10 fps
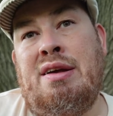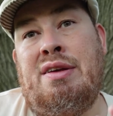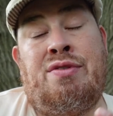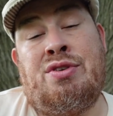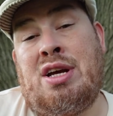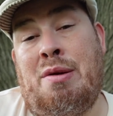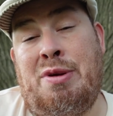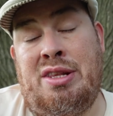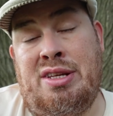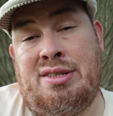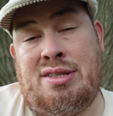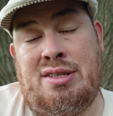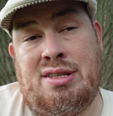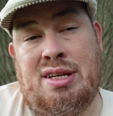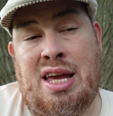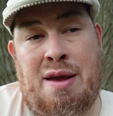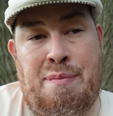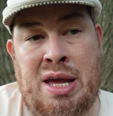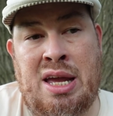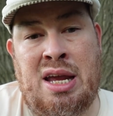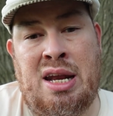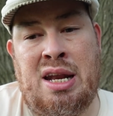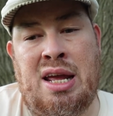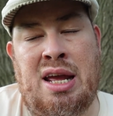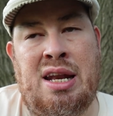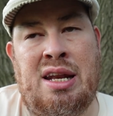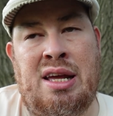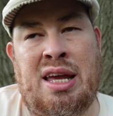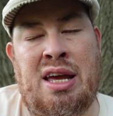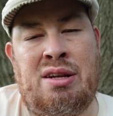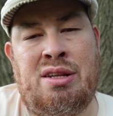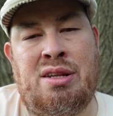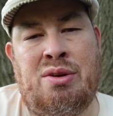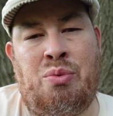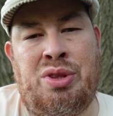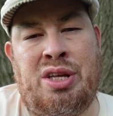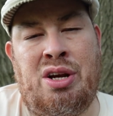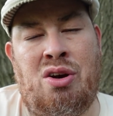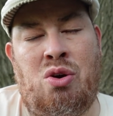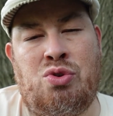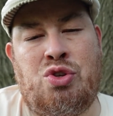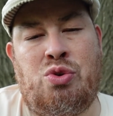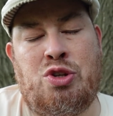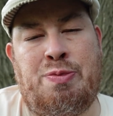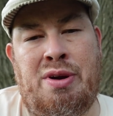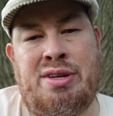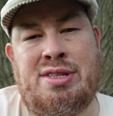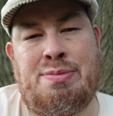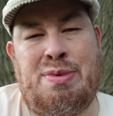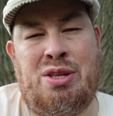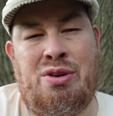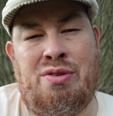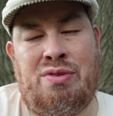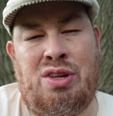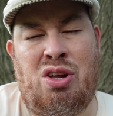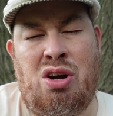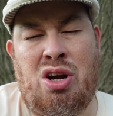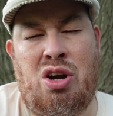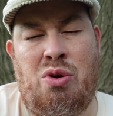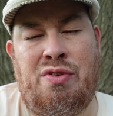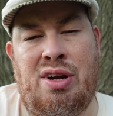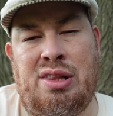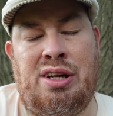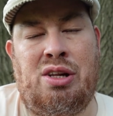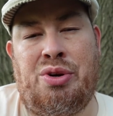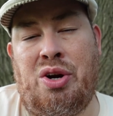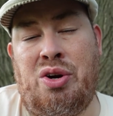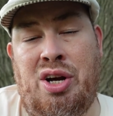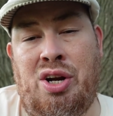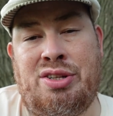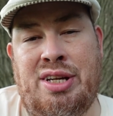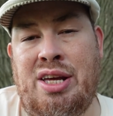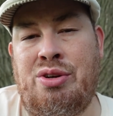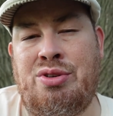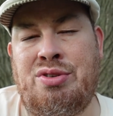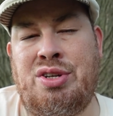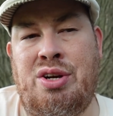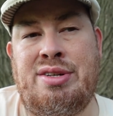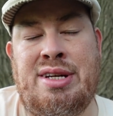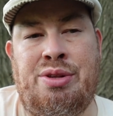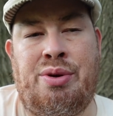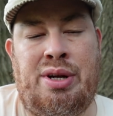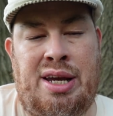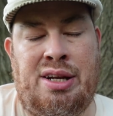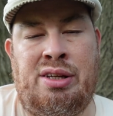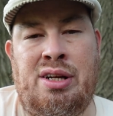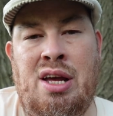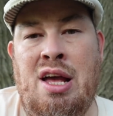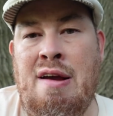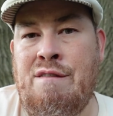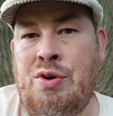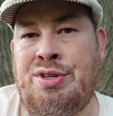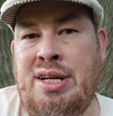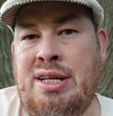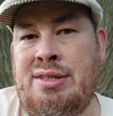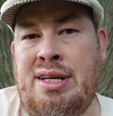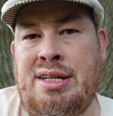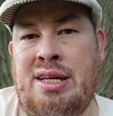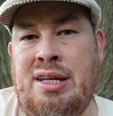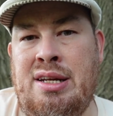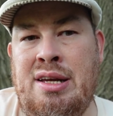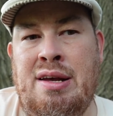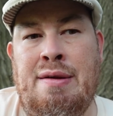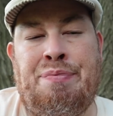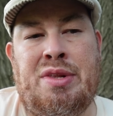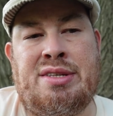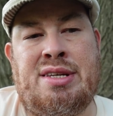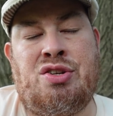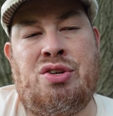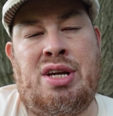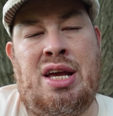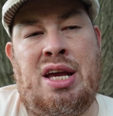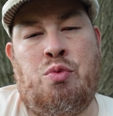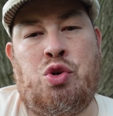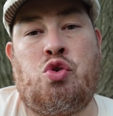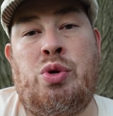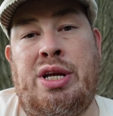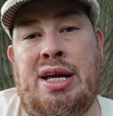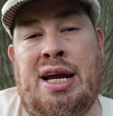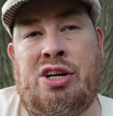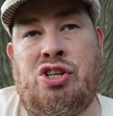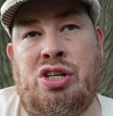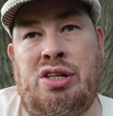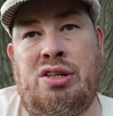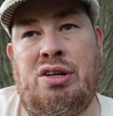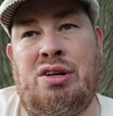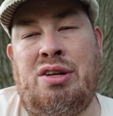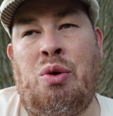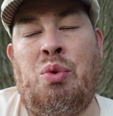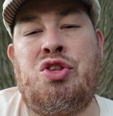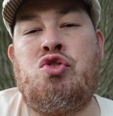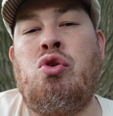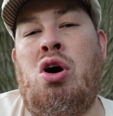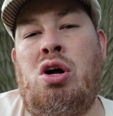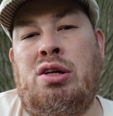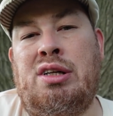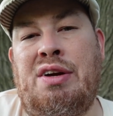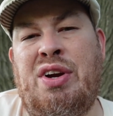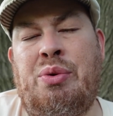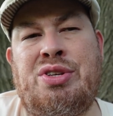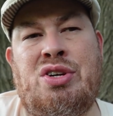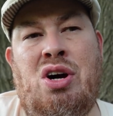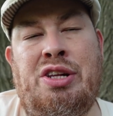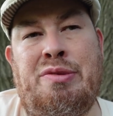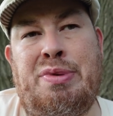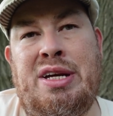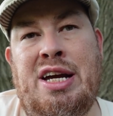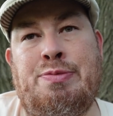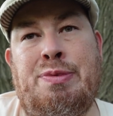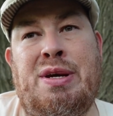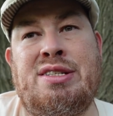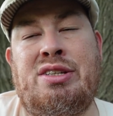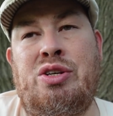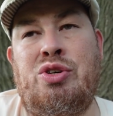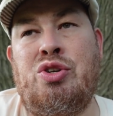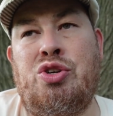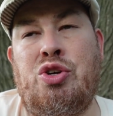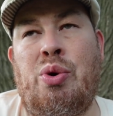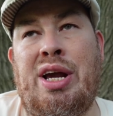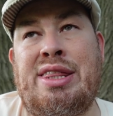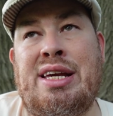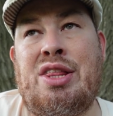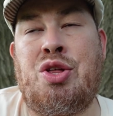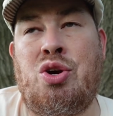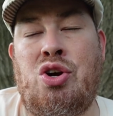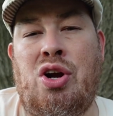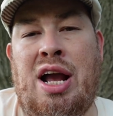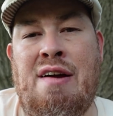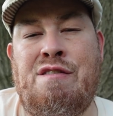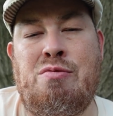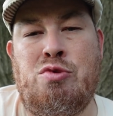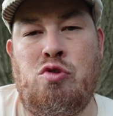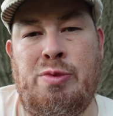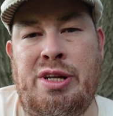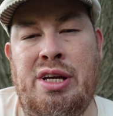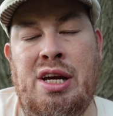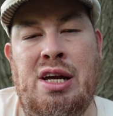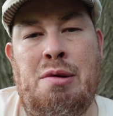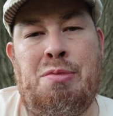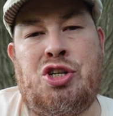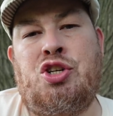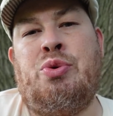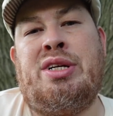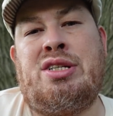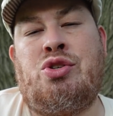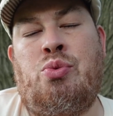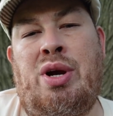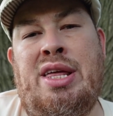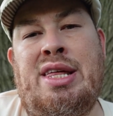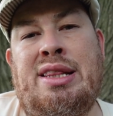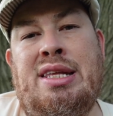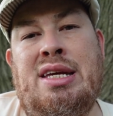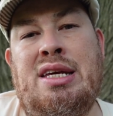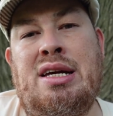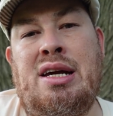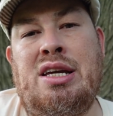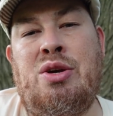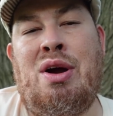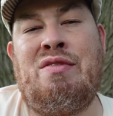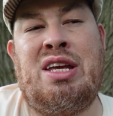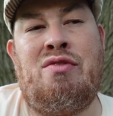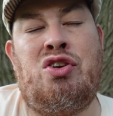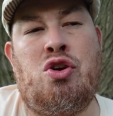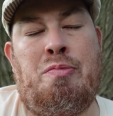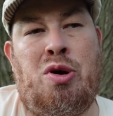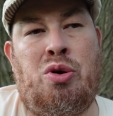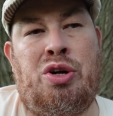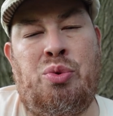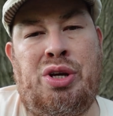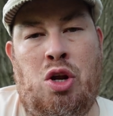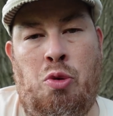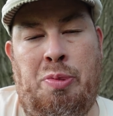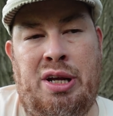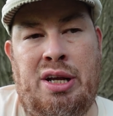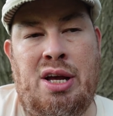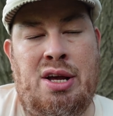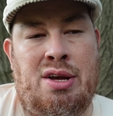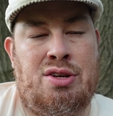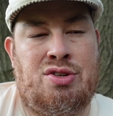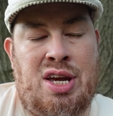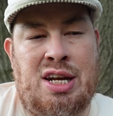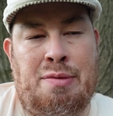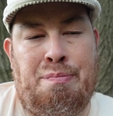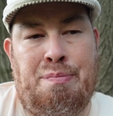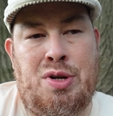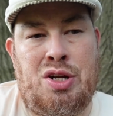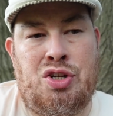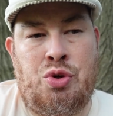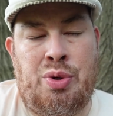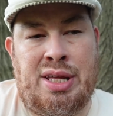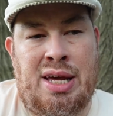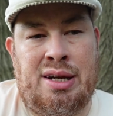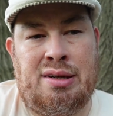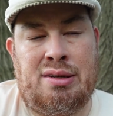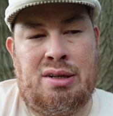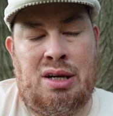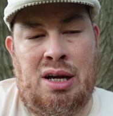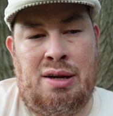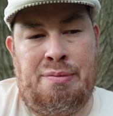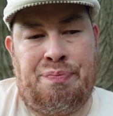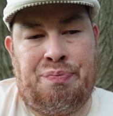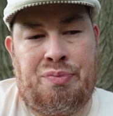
first combat in this campaign, and again, with their old school experiences, either long ago and very little, or, or none altogether. So I was curious how they're going to handle it. First thing it is, they did essentially a retreat action, a withdrawal. I forget what it's called in B X, but basically, you know, you're going, I think, a third or half your movement, but you're doing it in such a way that the uh, you haven't given your opponent really an opening. So they end up doing that. Um,